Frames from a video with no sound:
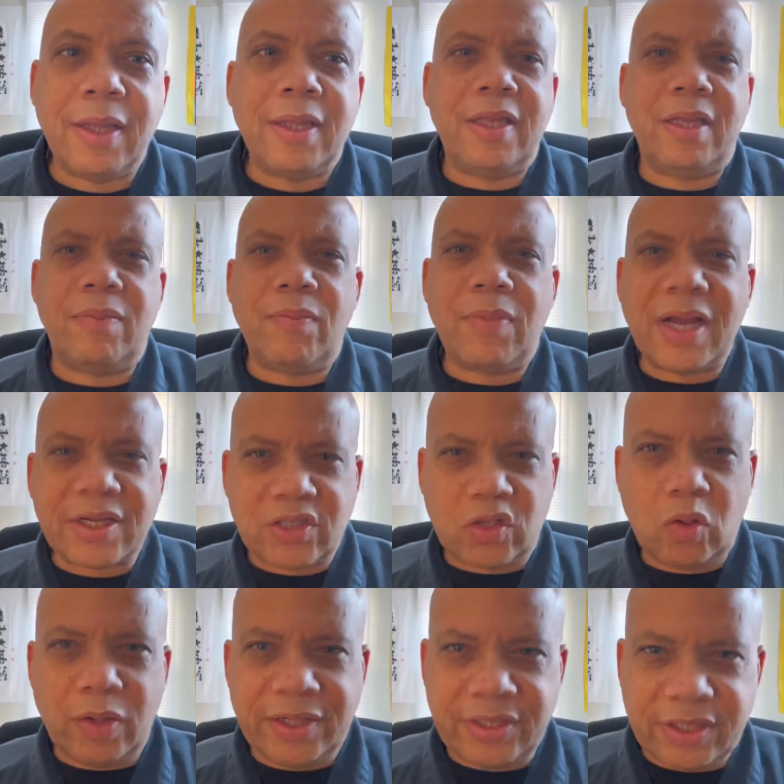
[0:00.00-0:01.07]
The inbox
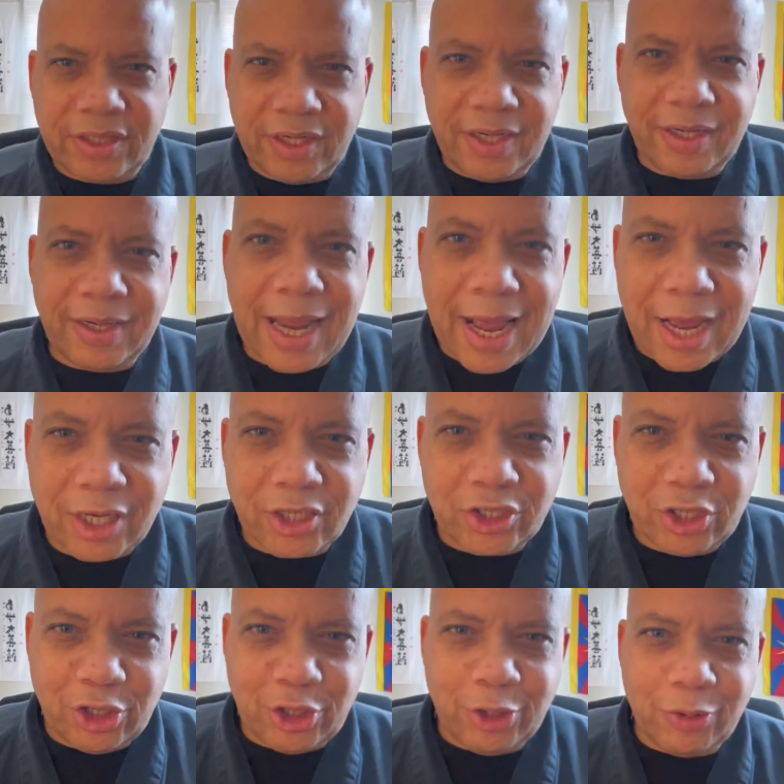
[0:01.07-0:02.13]
question has
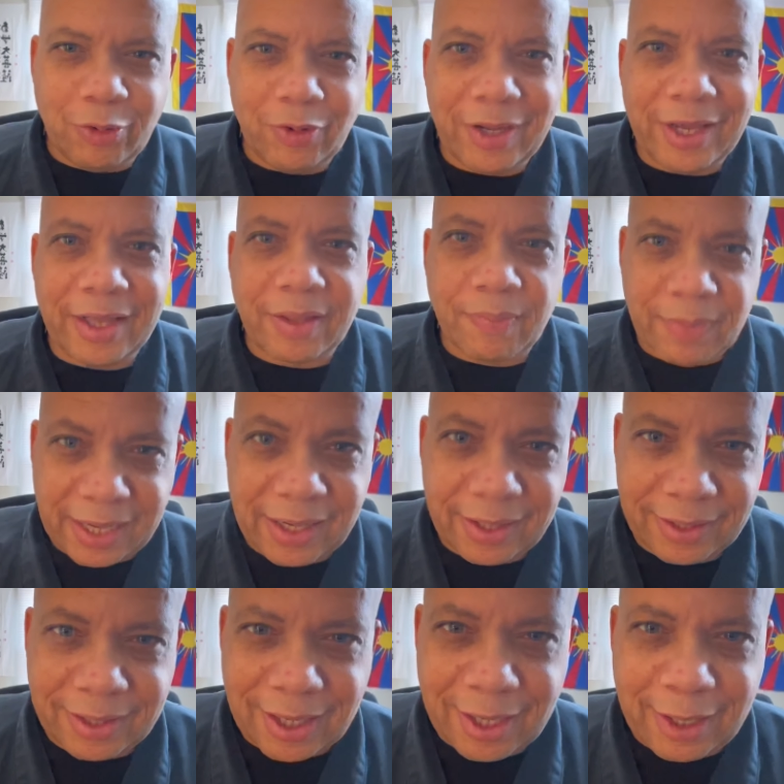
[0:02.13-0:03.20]
to do with
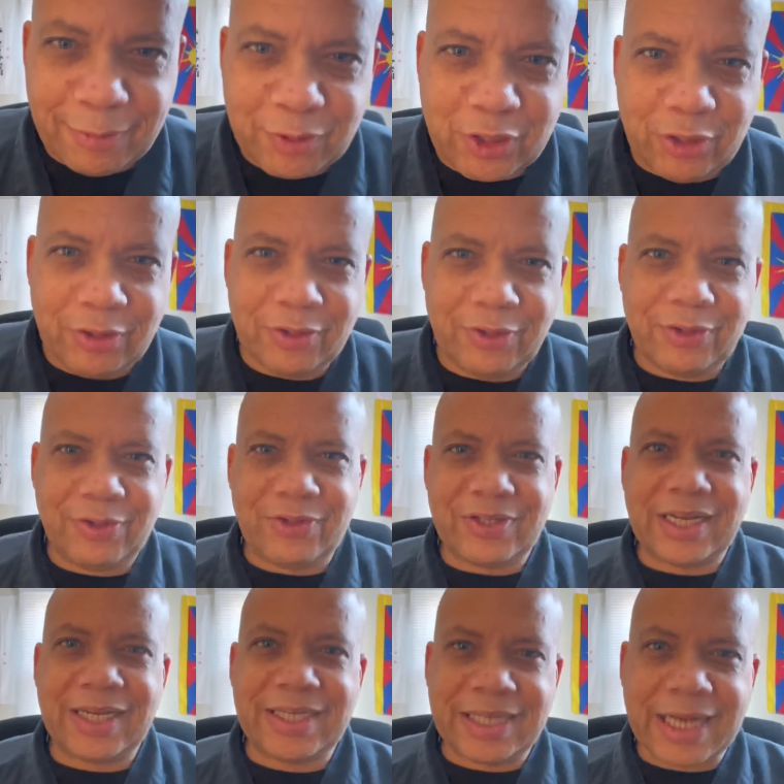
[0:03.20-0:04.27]
making time to do
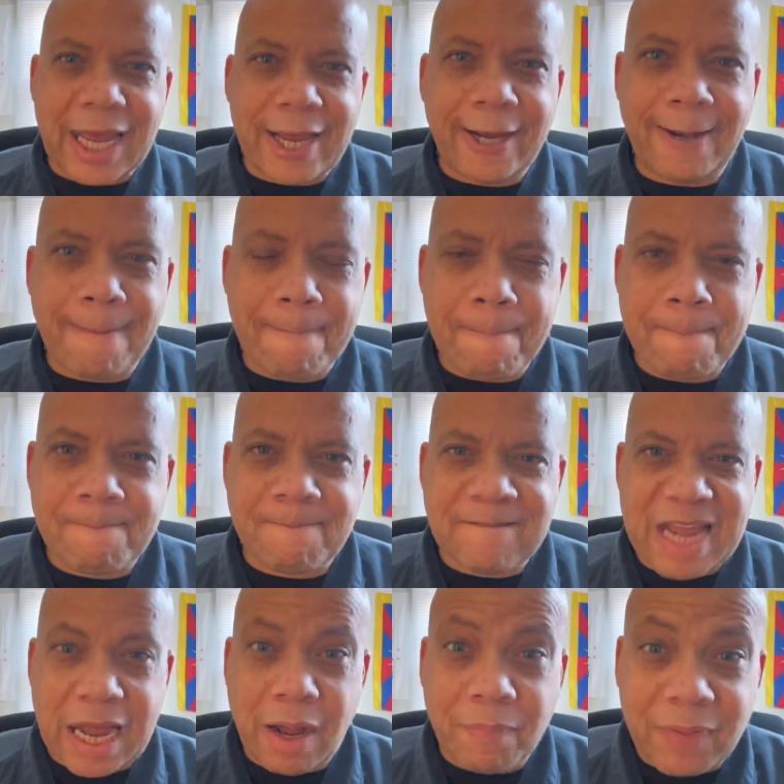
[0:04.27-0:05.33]
zazen,
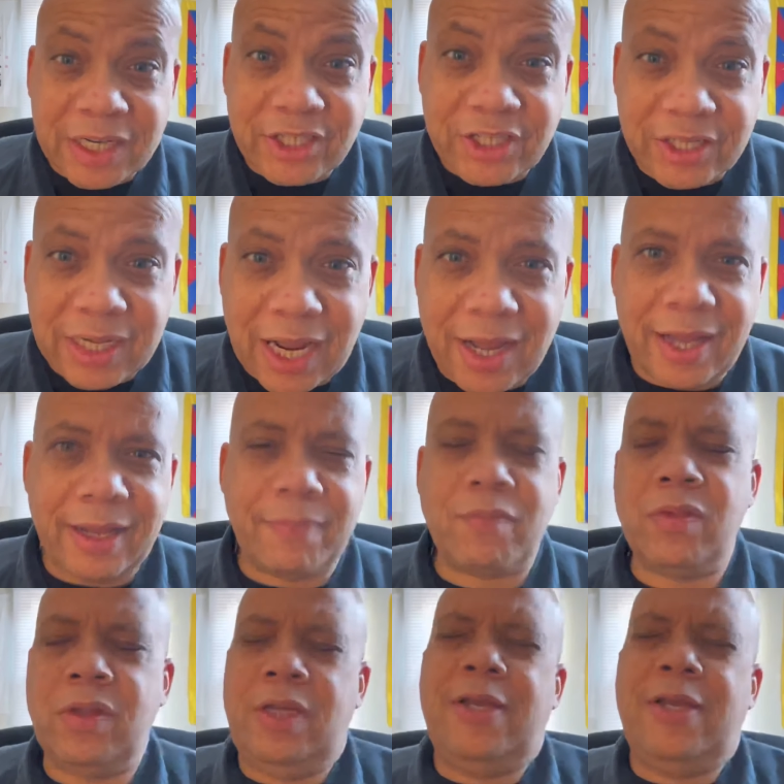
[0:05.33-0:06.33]
how much time.